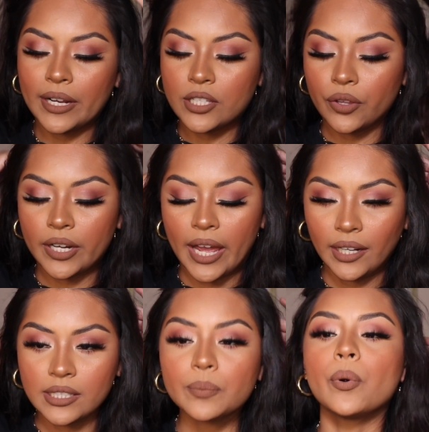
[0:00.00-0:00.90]
Alright, so the
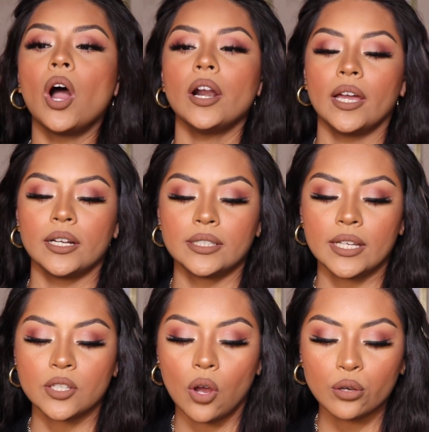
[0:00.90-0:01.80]
next product
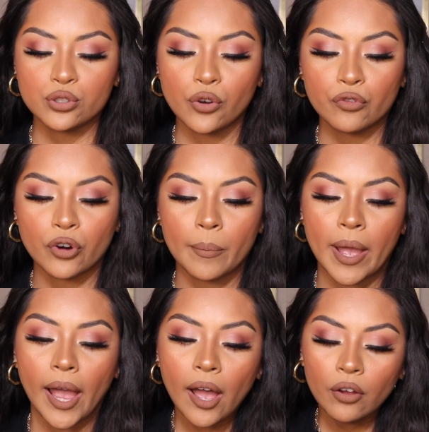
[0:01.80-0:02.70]
is also from
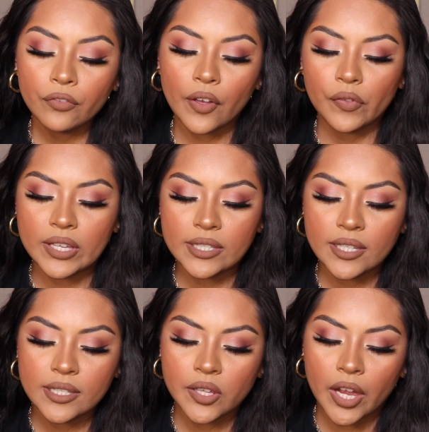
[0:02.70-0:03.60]
e.l.f. This
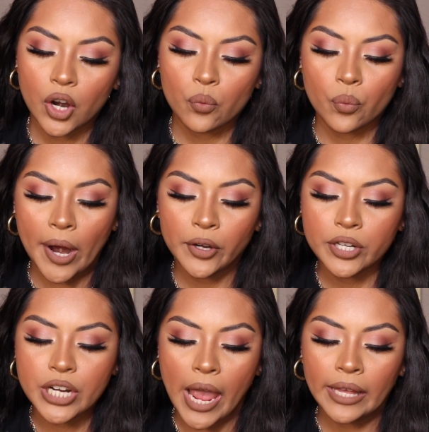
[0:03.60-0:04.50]
is their Ride
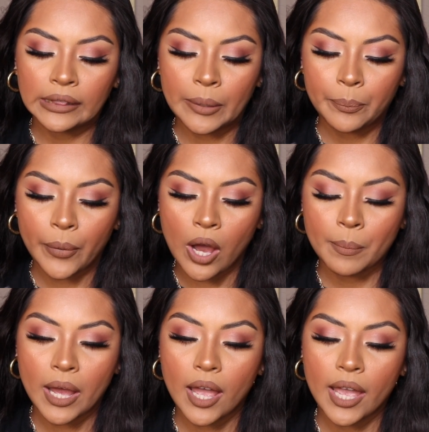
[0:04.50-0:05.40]
or Die Lip
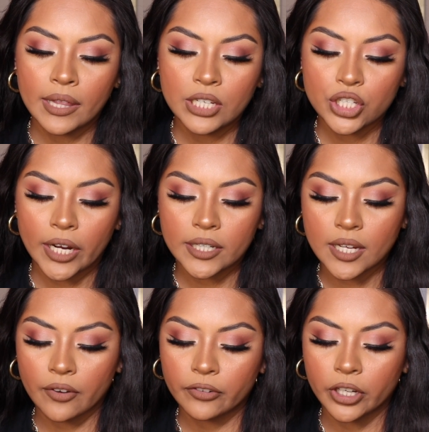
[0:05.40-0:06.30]
Balm in the shade
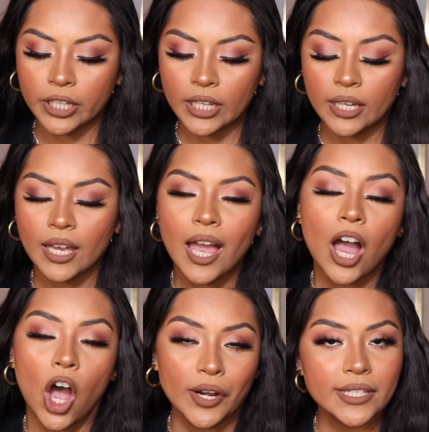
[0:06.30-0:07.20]
Tough Cookie.
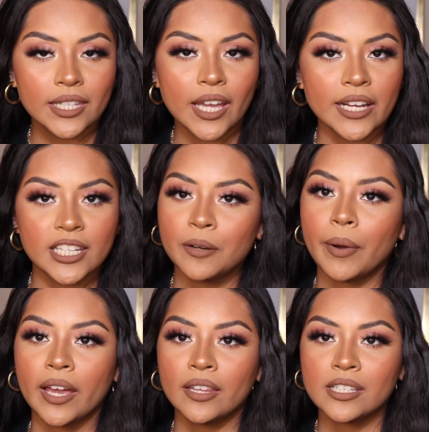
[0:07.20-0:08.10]
Honestly, I did
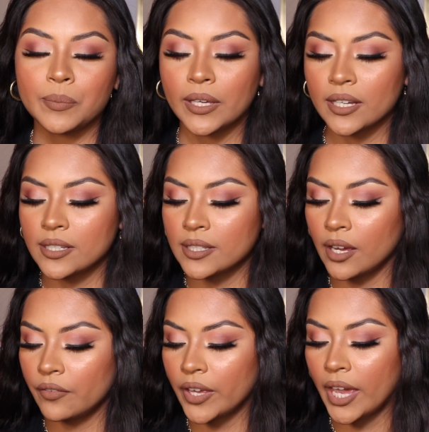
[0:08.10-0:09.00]
buy this because
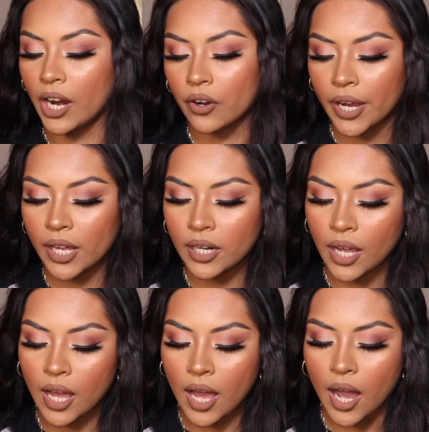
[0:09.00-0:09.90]
of Karen.
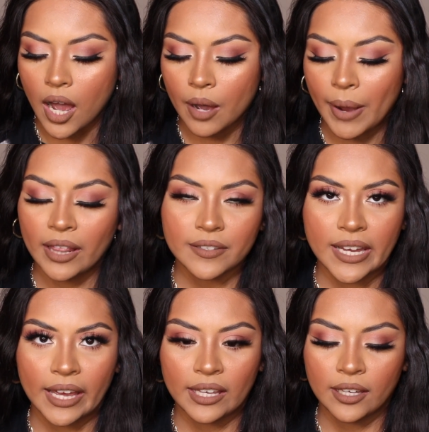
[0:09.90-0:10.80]
I love
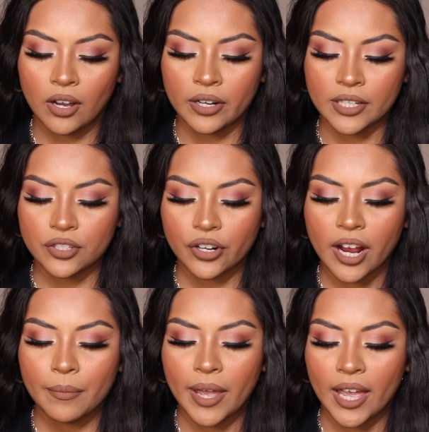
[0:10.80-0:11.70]
Sarahy on
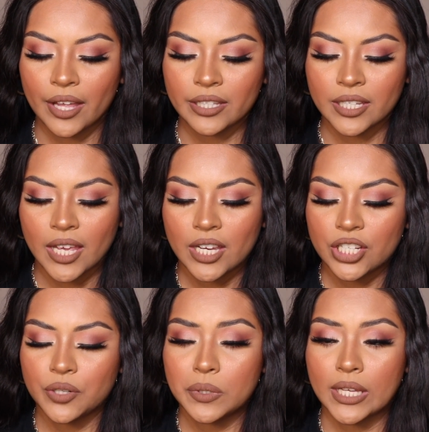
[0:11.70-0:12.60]
Instagram and
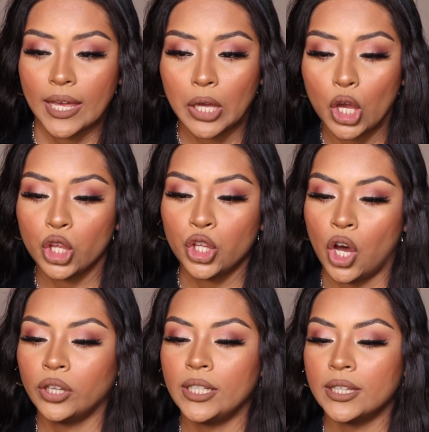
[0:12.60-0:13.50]
she was like,
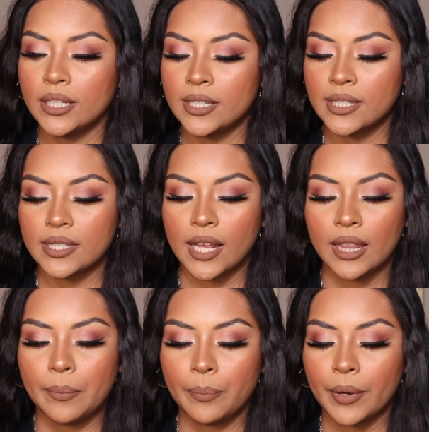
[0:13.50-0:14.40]
y'all need this
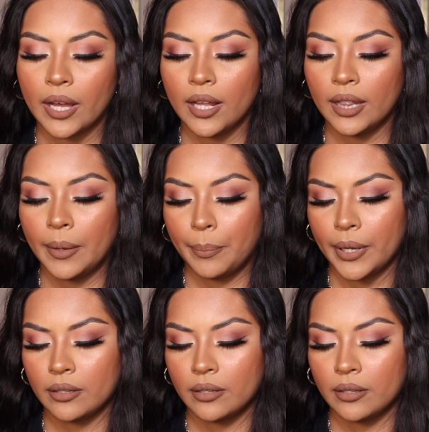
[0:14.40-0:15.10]
lip